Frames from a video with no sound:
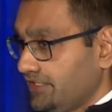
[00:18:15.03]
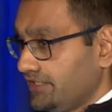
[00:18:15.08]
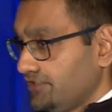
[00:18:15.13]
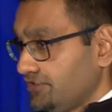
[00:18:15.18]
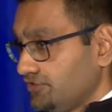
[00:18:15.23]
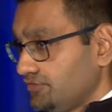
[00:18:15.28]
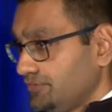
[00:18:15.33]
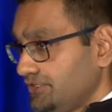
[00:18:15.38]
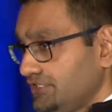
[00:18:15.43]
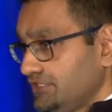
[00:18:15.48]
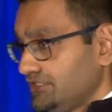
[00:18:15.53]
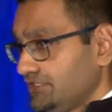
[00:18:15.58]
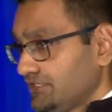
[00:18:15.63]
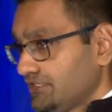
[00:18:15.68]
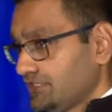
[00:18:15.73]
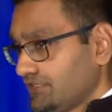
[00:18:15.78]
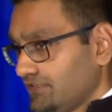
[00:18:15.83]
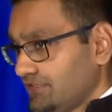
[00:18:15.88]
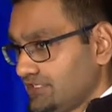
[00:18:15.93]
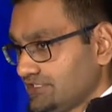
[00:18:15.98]
You mean
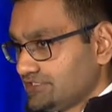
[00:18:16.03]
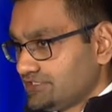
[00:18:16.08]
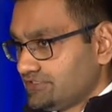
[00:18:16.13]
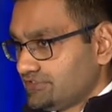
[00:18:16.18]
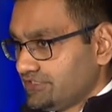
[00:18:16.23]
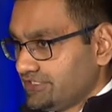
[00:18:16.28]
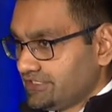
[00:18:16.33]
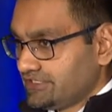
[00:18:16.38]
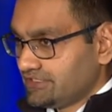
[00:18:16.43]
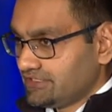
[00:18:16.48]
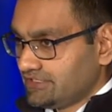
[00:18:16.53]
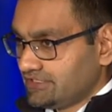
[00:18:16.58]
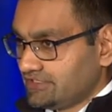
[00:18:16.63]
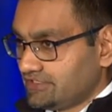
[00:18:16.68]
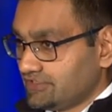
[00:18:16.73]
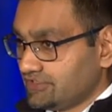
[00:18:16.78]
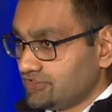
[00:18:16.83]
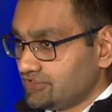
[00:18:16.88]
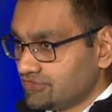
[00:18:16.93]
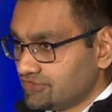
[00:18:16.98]
clustering
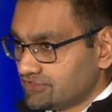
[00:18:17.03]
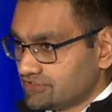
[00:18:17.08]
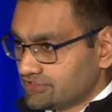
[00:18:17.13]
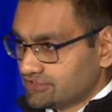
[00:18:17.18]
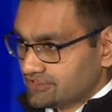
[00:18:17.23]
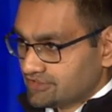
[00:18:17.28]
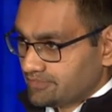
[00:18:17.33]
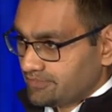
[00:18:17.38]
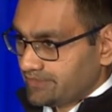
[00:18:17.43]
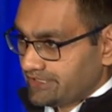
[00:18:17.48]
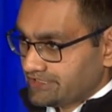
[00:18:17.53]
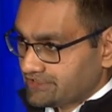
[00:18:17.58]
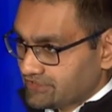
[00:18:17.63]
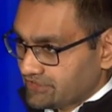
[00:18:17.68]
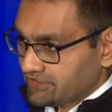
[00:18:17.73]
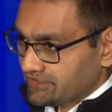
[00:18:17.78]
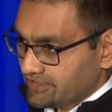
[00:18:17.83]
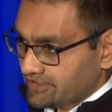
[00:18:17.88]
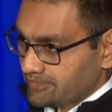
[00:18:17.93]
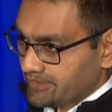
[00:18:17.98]
the users based
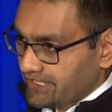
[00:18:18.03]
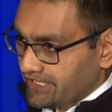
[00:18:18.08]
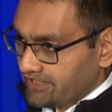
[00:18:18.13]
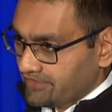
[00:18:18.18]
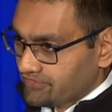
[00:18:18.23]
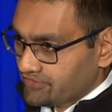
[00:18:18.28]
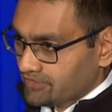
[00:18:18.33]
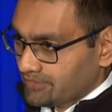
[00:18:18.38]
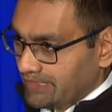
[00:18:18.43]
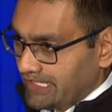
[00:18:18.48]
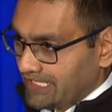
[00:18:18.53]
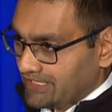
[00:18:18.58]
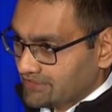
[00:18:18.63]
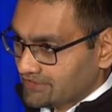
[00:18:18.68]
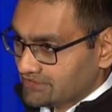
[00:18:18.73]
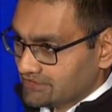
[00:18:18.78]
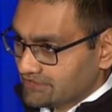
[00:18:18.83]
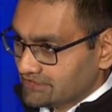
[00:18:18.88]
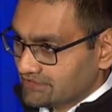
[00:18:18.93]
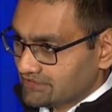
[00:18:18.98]
on their behavioral
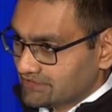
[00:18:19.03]
patterns?